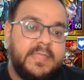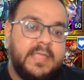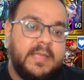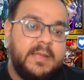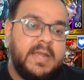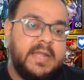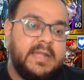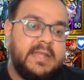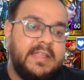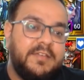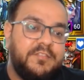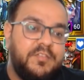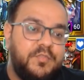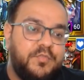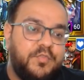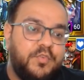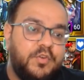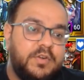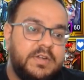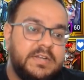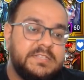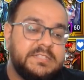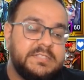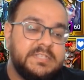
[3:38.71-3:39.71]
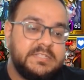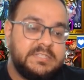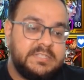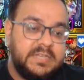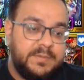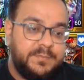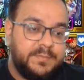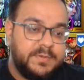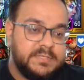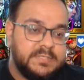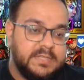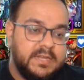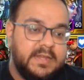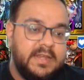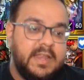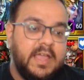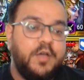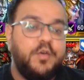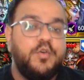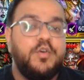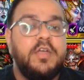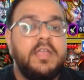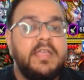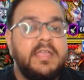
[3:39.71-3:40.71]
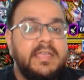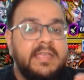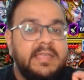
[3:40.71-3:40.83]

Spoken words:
At level 4 it's 16%. Now